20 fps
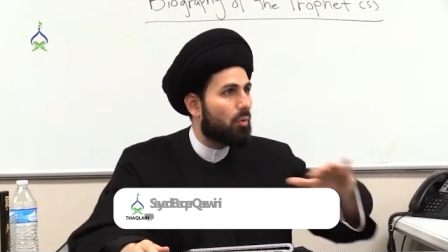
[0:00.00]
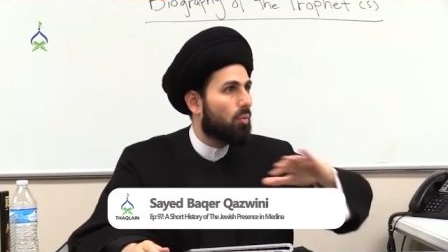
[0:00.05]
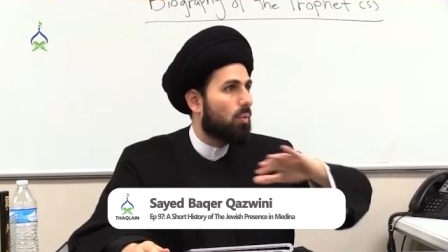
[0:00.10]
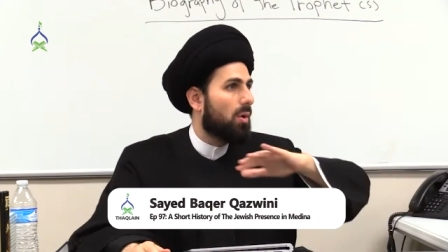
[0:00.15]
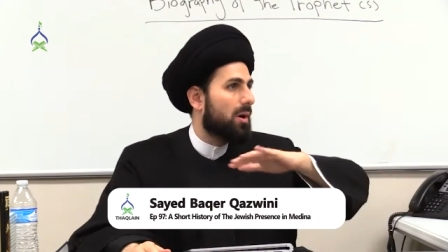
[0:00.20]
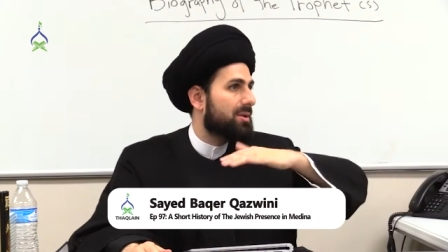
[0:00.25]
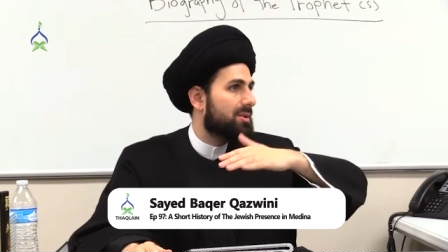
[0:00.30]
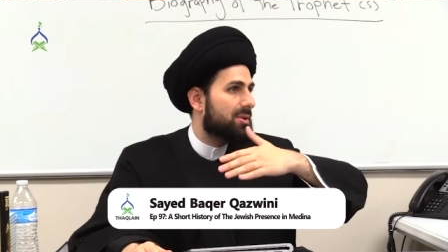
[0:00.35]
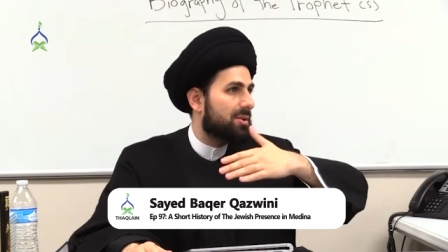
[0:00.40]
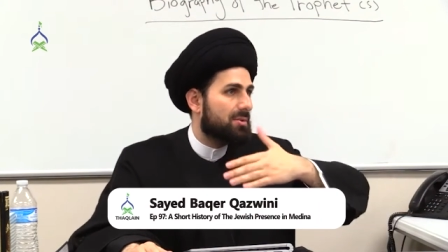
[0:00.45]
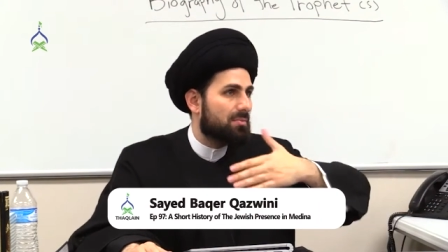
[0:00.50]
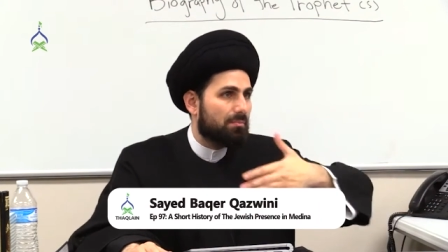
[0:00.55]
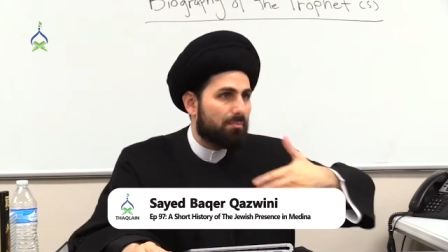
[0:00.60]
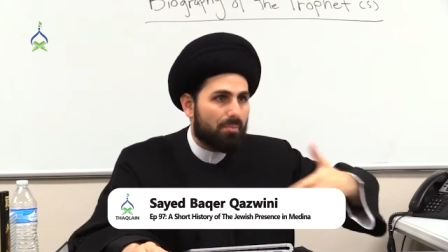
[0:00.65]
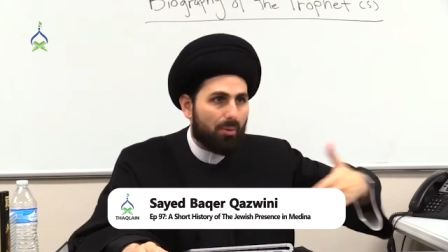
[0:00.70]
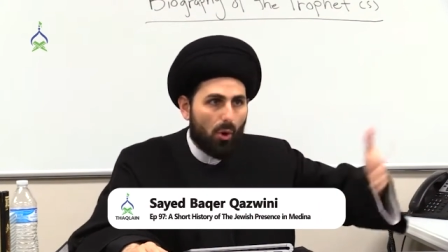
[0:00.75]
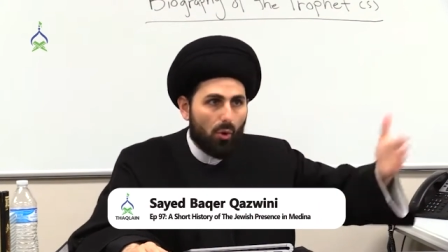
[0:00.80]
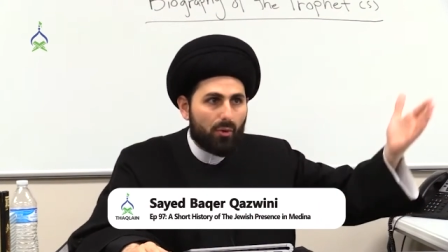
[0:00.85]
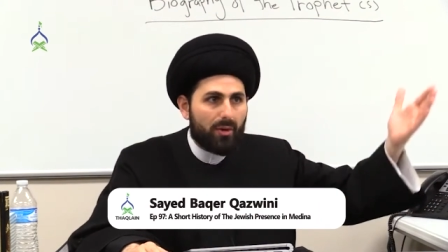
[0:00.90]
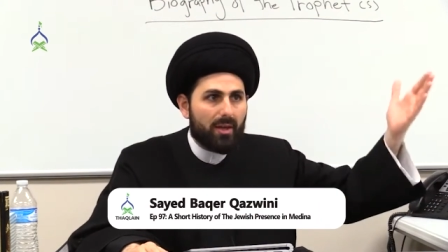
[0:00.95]
was
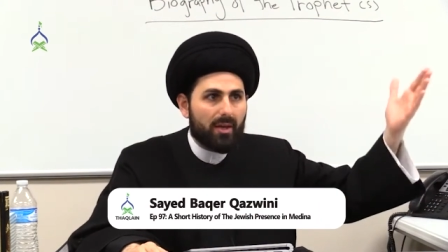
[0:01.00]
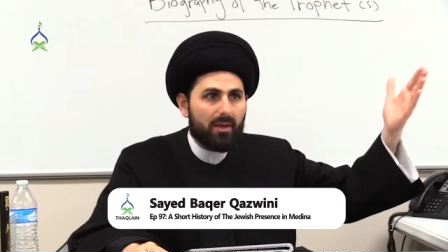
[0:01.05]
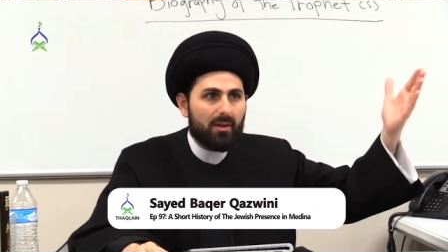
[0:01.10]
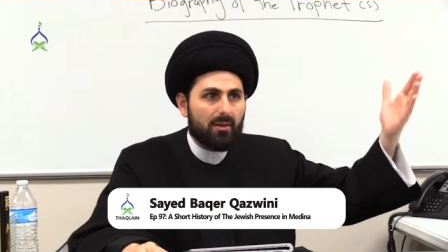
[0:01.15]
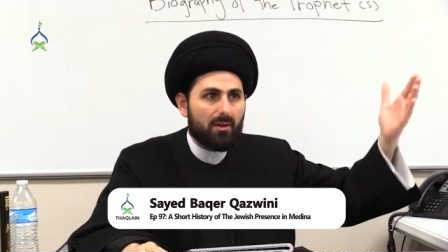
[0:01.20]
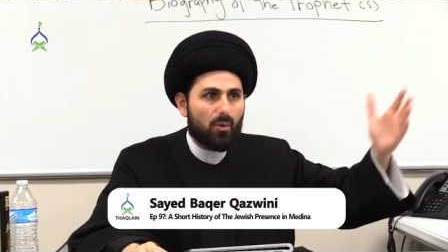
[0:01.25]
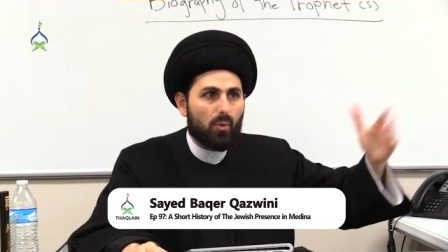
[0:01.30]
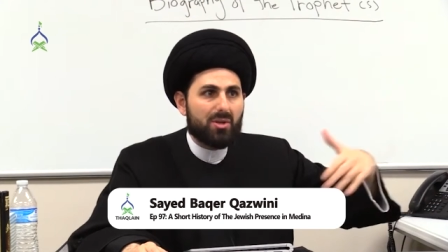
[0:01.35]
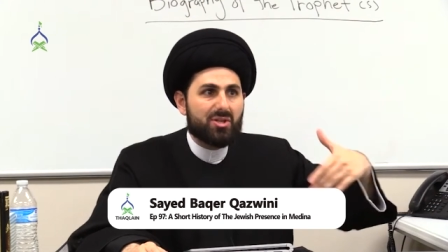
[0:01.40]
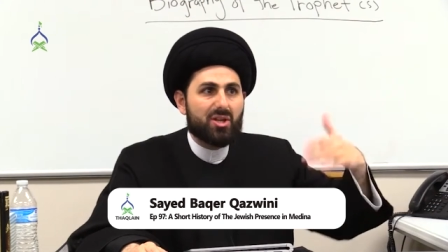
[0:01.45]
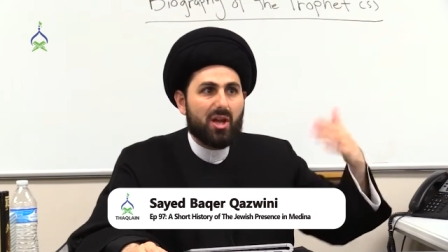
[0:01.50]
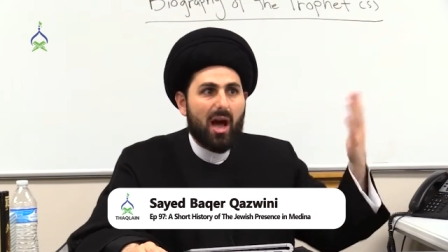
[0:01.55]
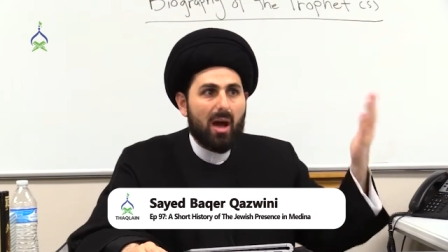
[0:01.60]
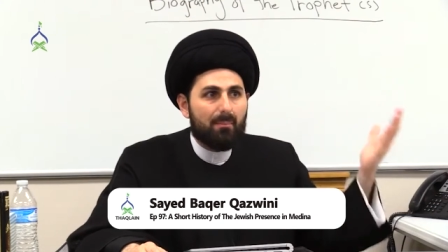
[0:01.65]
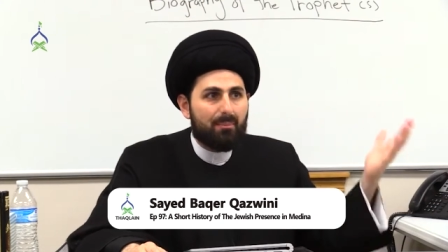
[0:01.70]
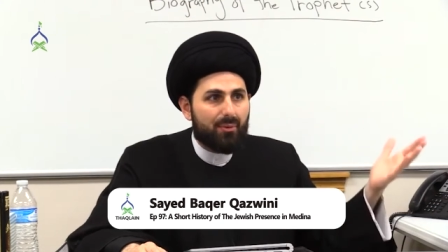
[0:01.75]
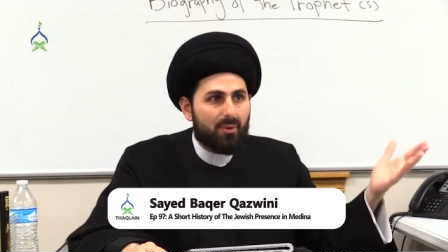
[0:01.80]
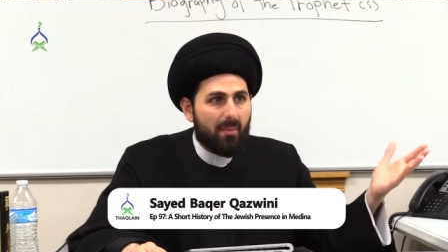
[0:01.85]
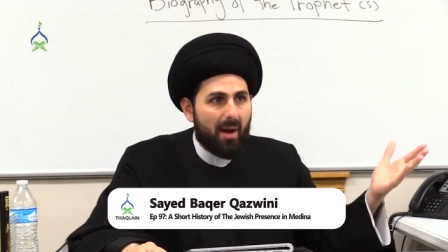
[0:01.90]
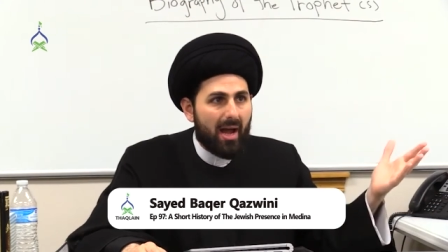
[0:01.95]
broken, it was
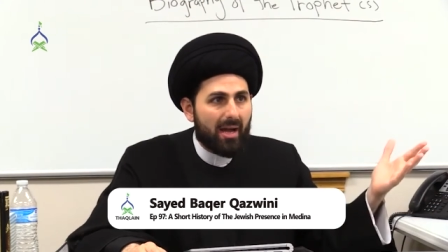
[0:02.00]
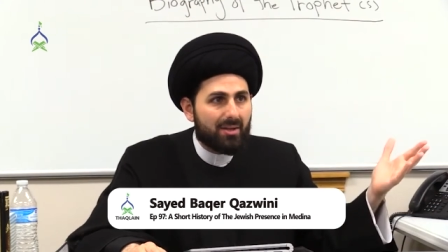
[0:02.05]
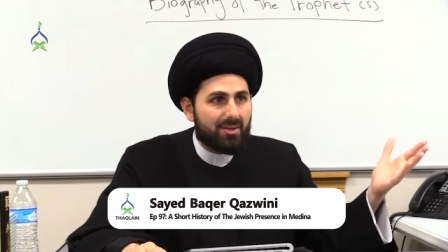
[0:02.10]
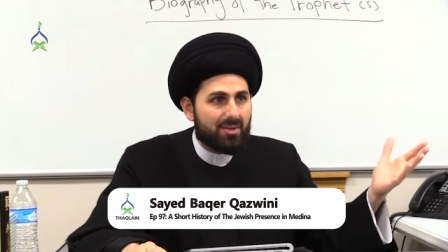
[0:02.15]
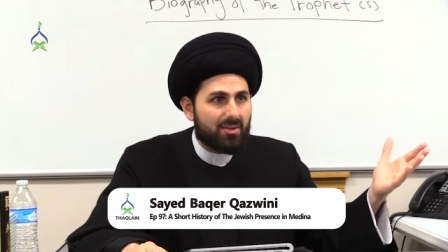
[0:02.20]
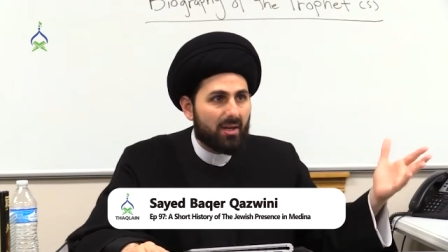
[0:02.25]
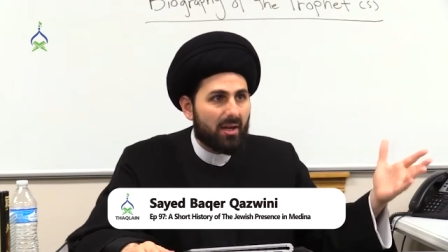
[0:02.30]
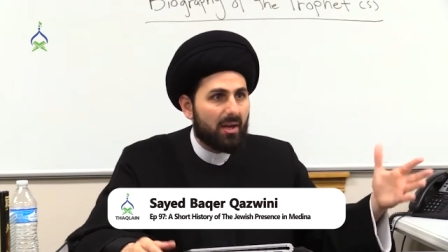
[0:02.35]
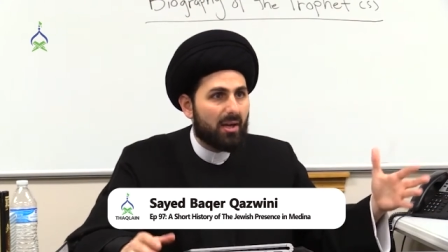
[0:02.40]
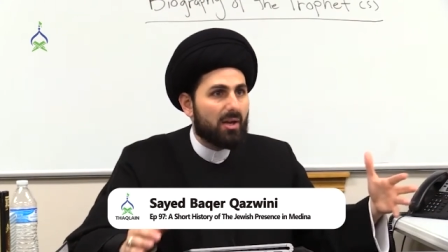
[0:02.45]
compromised.